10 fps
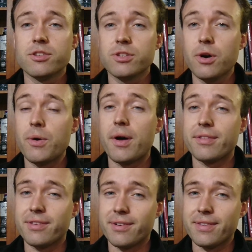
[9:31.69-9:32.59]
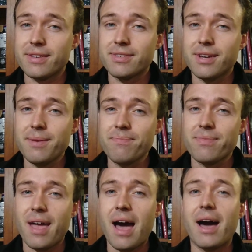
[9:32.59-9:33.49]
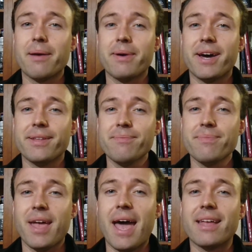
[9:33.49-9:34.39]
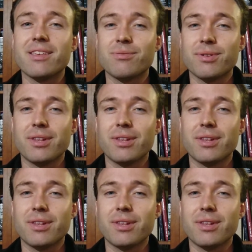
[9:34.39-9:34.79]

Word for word: So until next time, I'm Adam, and this